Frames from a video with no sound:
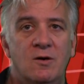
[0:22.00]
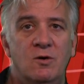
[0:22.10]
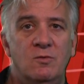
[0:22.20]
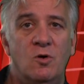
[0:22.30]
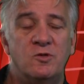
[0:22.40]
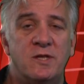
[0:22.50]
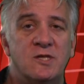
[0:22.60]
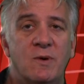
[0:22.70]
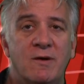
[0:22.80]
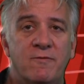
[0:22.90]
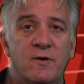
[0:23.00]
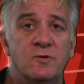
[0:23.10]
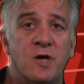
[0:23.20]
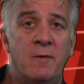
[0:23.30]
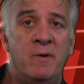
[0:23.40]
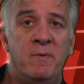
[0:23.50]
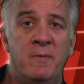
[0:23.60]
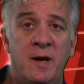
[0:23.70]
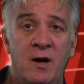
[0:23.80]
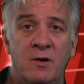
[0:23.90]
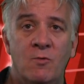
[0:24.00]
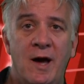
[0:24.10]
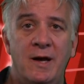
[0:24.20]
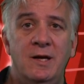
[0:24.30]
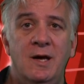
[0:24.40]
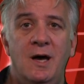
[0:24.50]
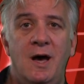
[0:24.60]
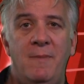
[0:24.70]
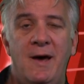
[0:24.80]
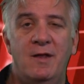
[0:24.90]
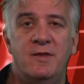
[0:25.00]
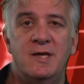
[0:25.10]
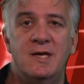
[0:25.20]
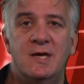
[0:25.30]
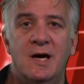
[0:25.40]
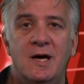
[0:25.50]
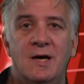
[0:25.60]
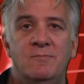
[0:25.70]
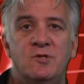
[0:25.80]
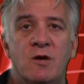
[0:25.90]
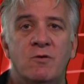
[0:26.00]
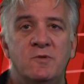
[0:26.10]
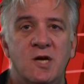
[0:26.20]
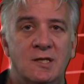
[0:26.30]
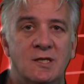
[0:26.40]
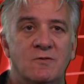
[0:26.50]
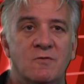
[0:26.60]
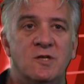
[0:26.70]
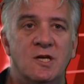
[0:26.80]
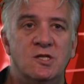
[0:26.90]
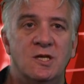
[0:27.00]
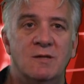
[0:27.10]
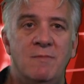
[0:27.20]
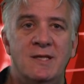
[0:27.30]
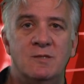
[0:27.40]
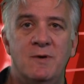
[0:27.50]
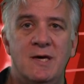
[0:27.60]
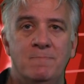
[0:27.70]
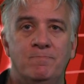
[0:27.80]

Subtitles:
Also this week Phil's going to be preparing one about the general objectives of teaching the Maths B.